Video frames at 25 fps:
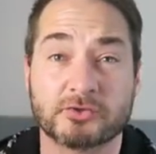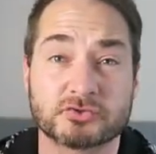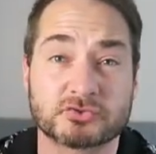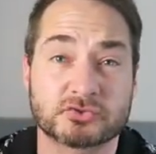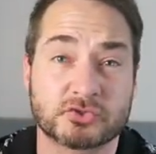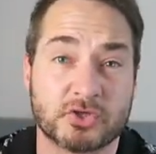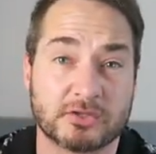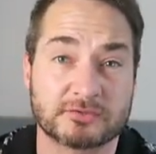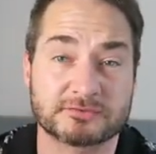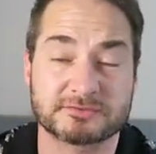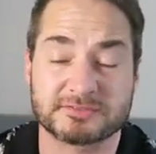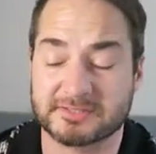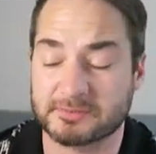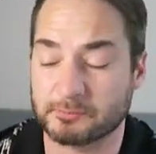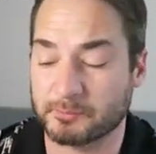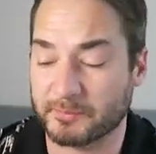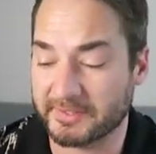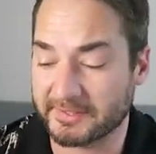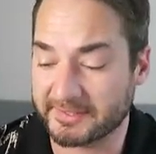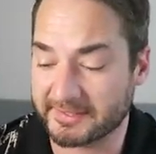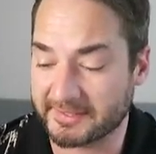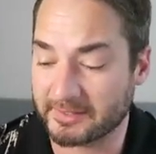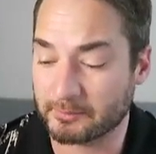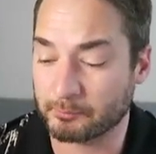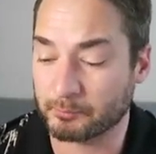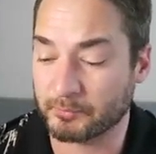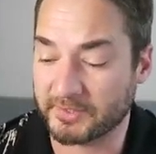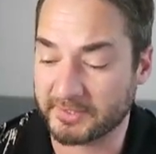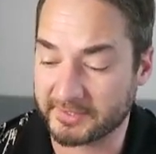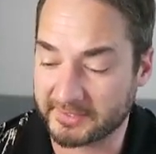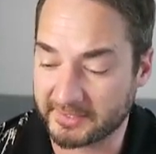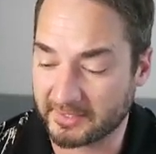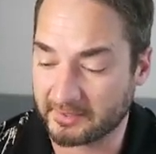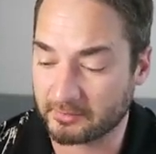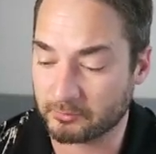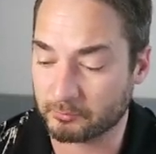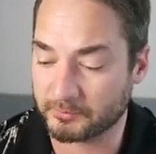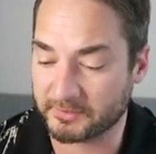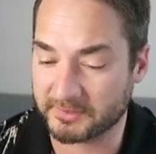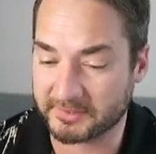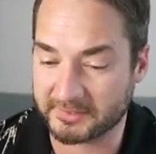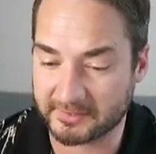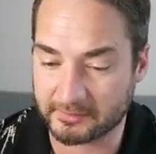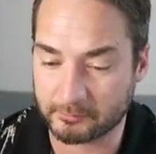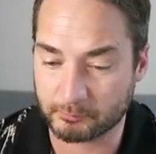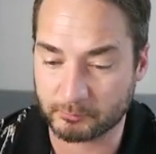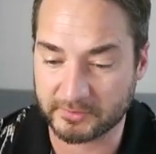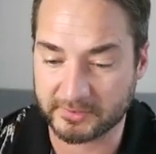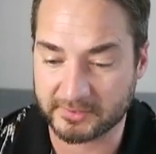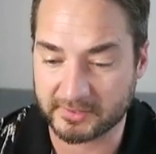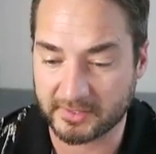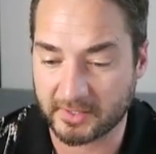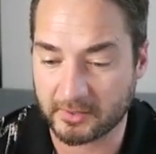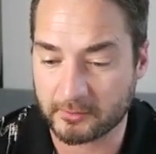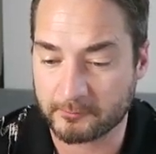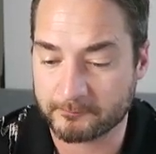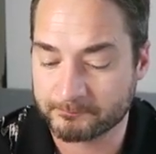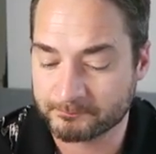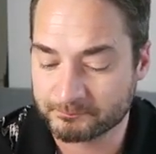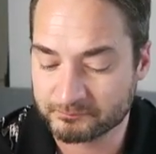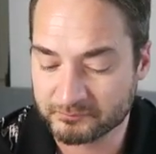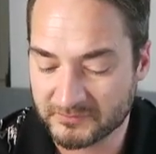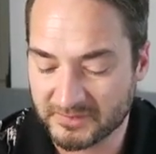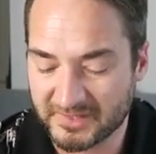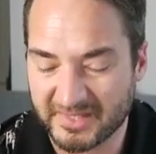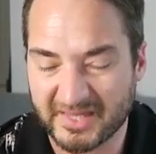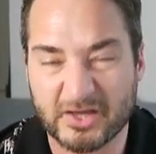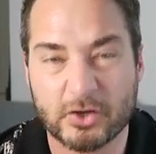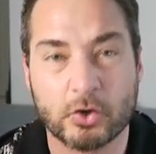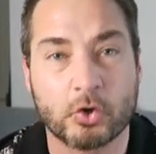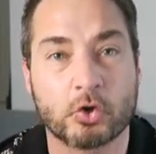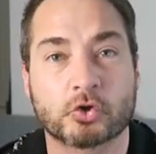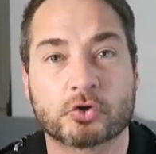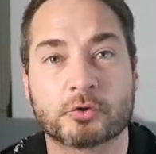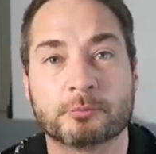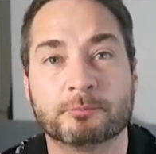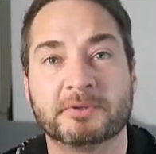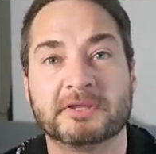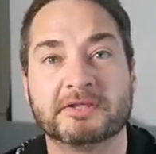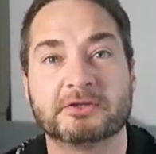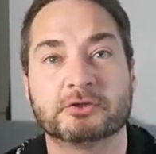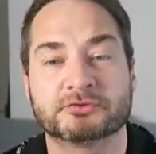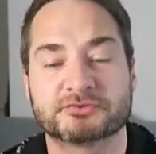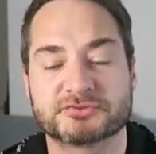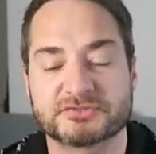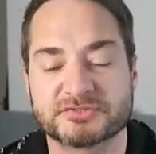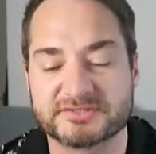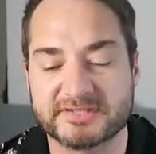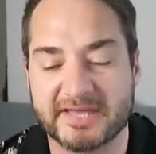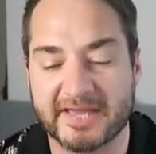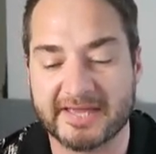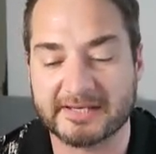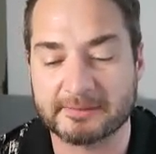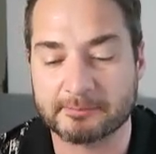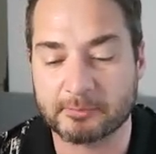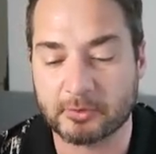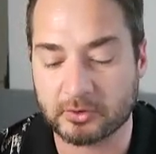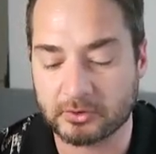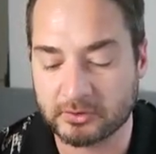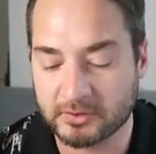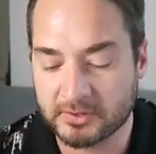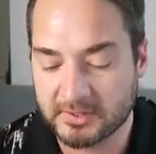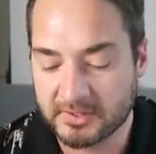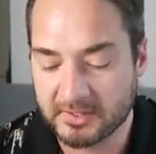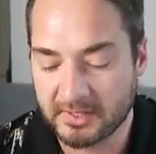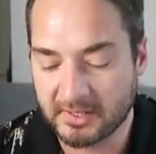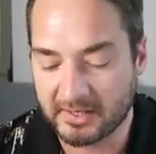just constantly week in, week out, week in, week out. Completely unsustainable.